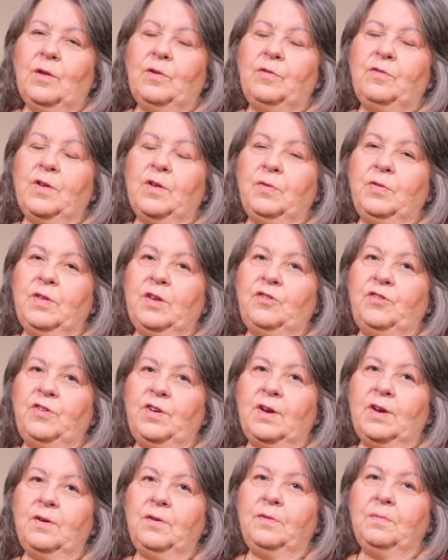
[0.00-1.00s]
So
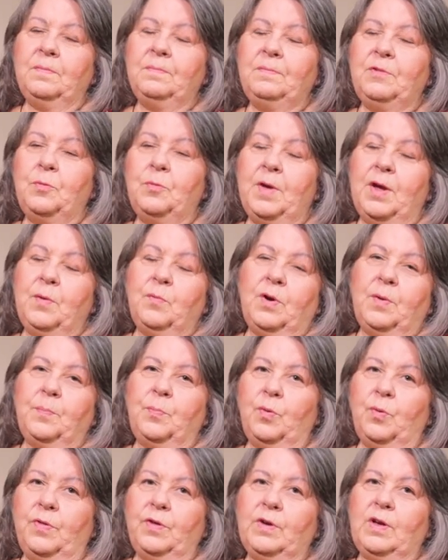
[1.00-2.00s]
this year, you may want to
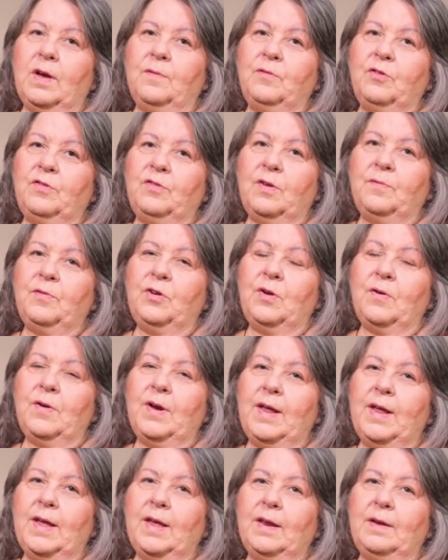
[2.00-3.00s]
pull the covers over your
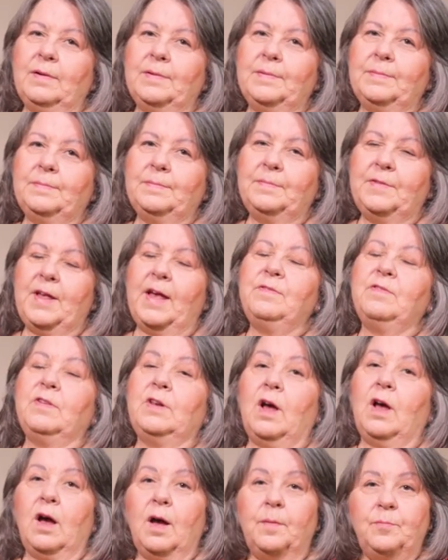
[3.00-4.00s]
head. That's
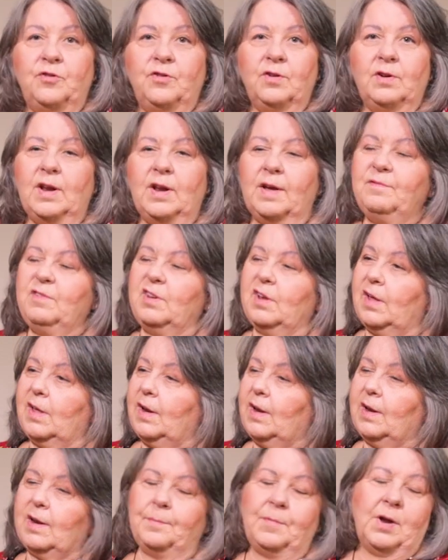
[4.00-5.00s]
an option. I've
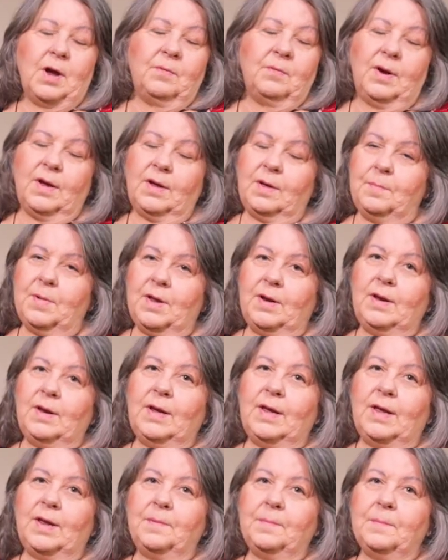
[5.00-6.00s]
done it. I'm not
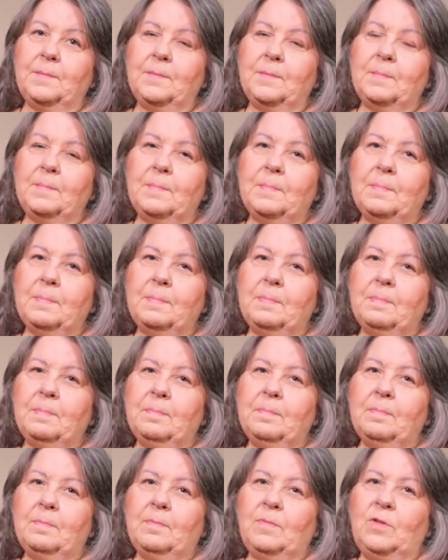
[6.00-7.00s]
recommending it.
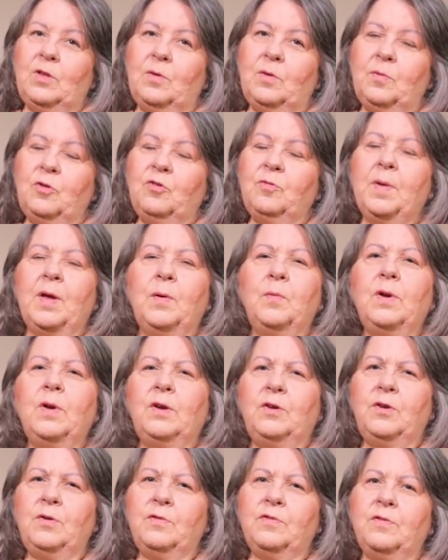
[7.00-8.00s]
You just may want
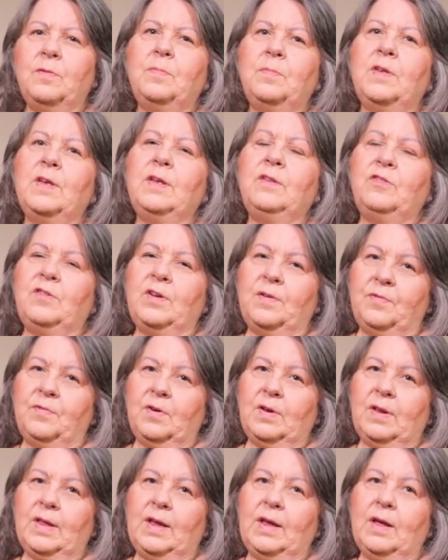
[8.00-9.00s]
to do some things
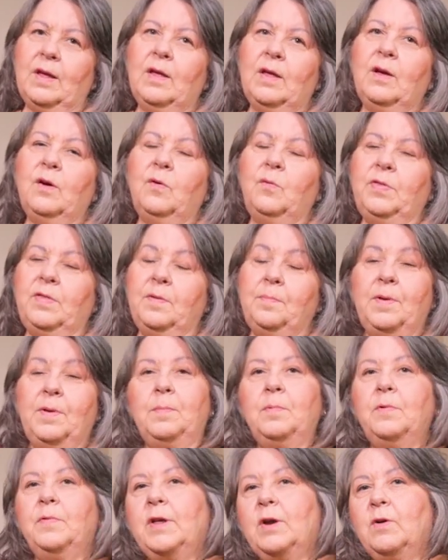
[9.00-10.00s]
differently with the
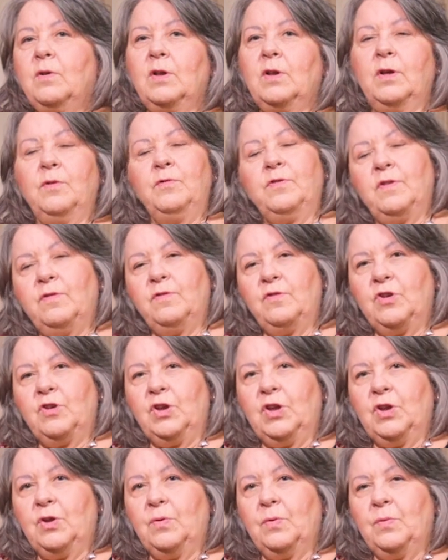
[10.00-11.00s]
people that are closest to
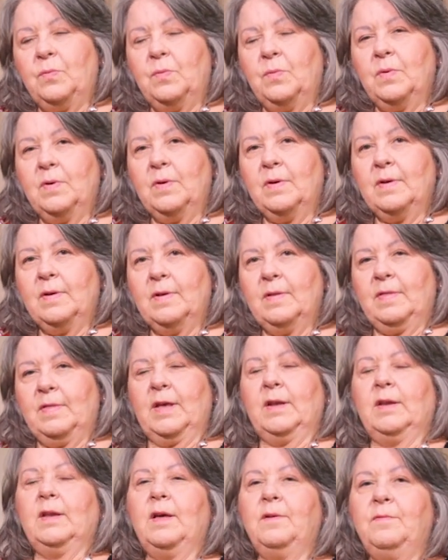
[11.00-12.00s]
you,
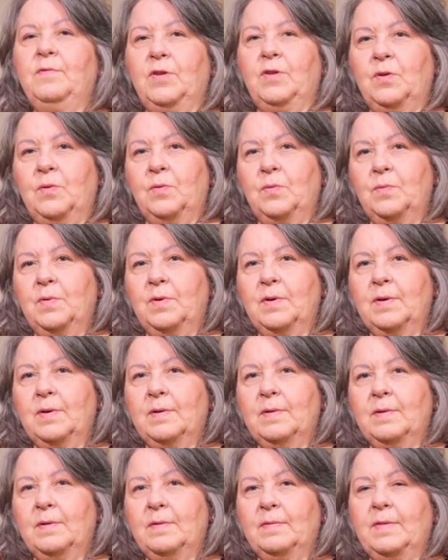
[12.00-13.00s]
that love you,
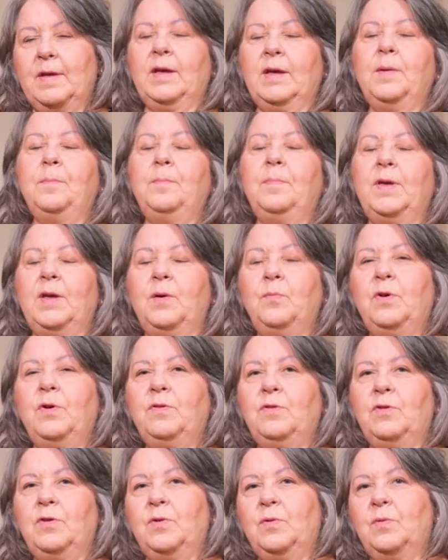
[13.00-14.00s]
that can be
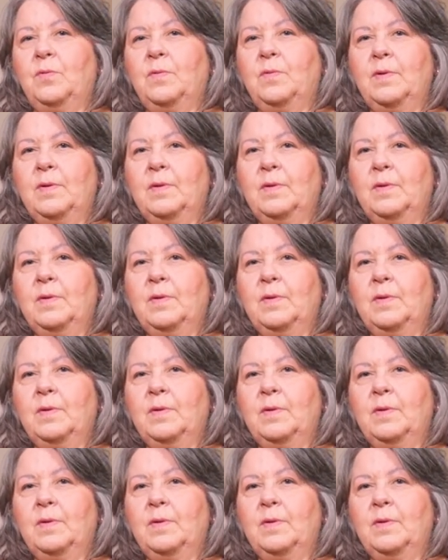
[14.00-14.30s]
with you.